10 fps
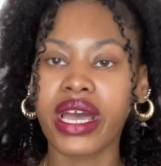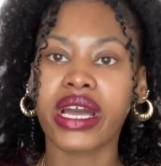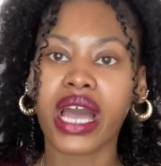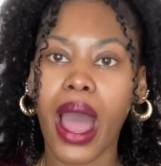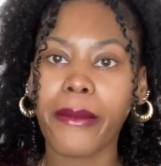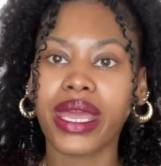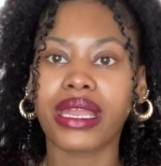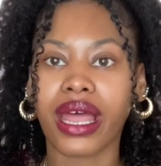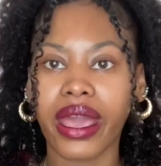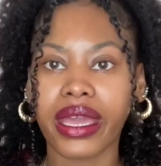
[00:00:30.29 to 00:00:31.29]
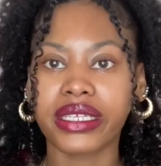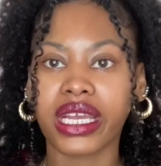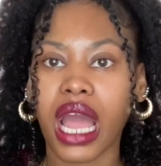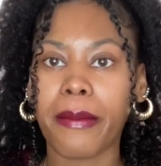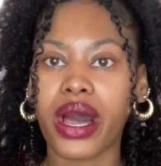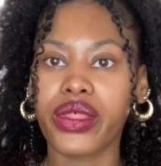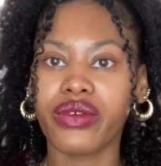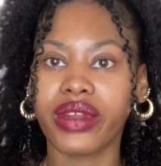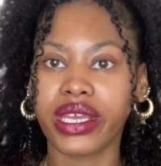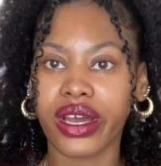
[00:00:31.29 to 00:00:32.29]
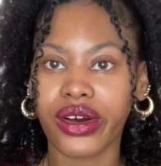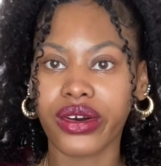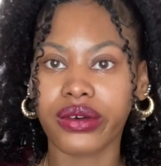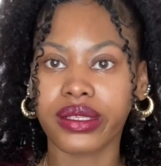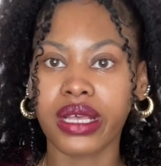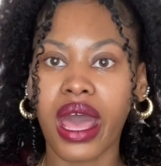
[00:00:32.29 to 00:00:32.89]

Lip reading: Comment and like and check out my other videos.